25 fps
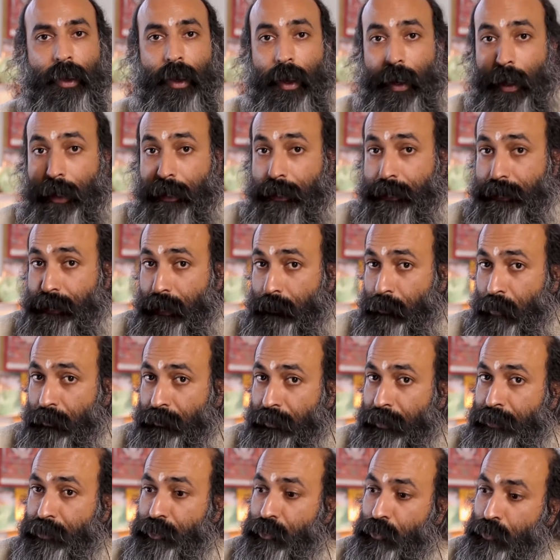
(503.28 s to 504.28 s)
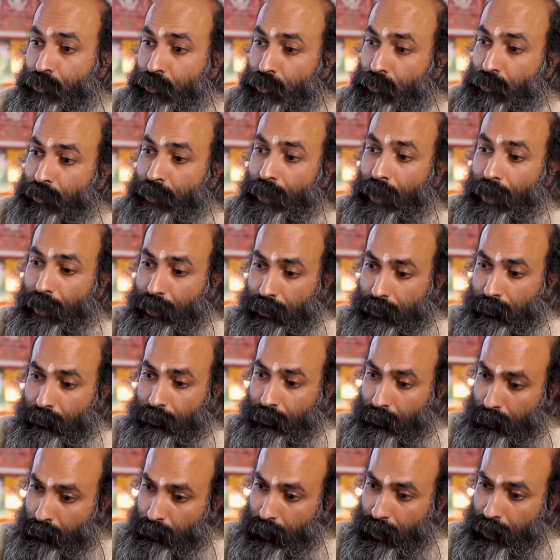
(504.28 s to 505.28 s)
And some of us who do that
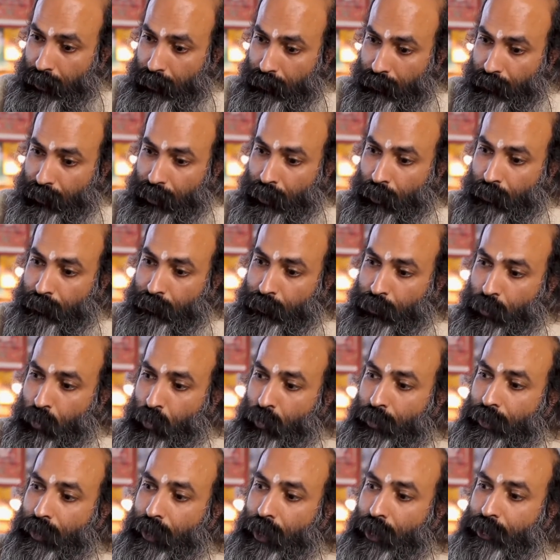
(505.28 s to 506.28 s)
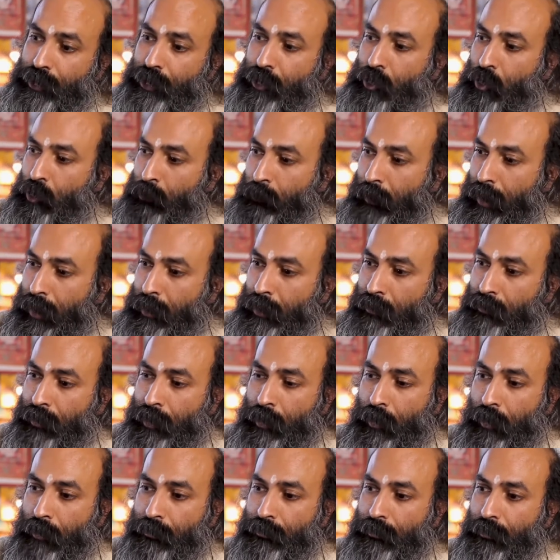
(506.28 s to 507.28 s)
by way of procreation or by
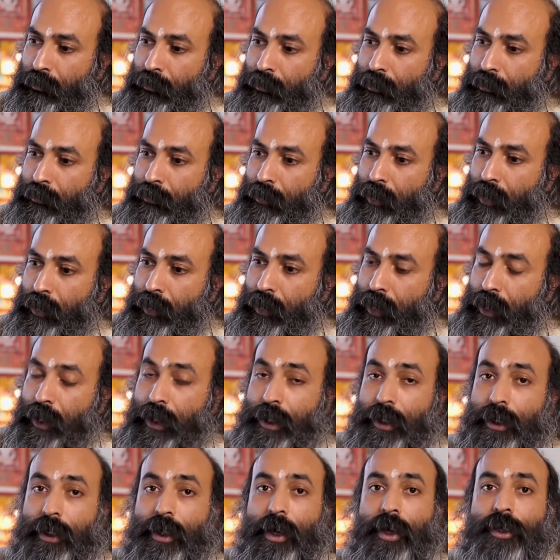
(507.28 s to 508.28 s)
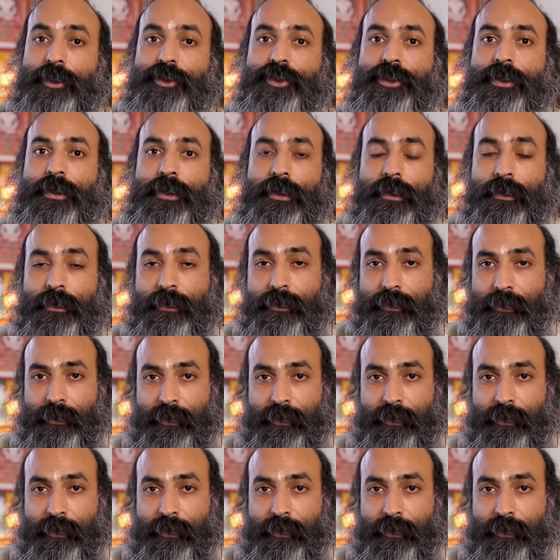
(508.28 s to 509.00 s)
way of creation,